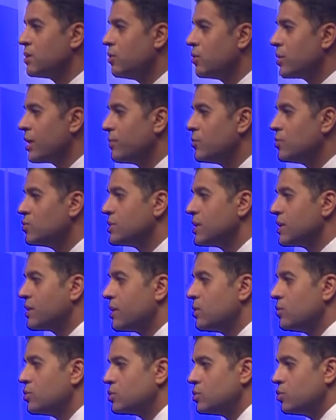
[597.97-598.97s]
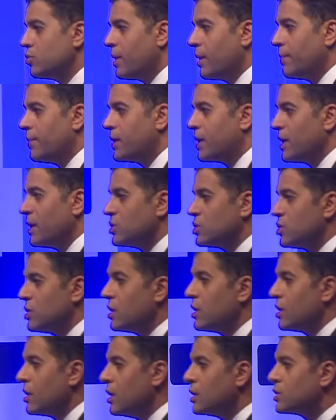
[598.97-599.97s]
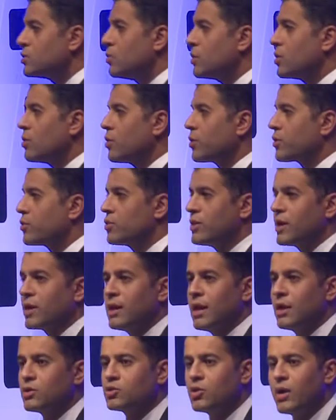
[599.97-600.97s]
or I'm using the YouTube application, it will go through the cloud.